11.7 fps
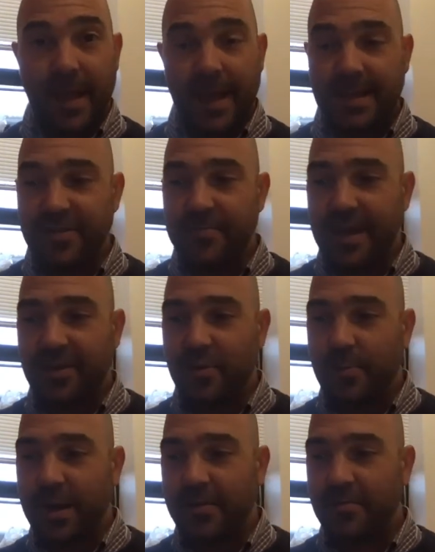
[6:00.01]
as you make your
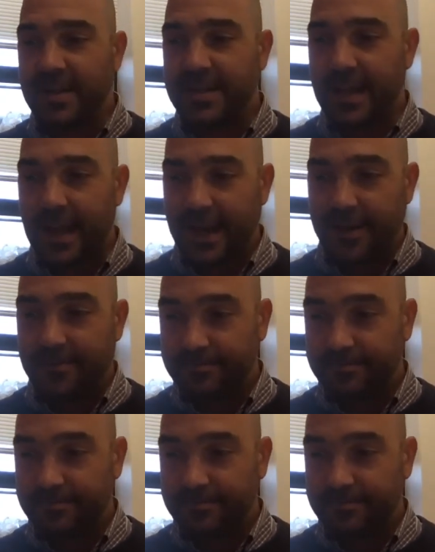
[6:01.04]
way through the slide.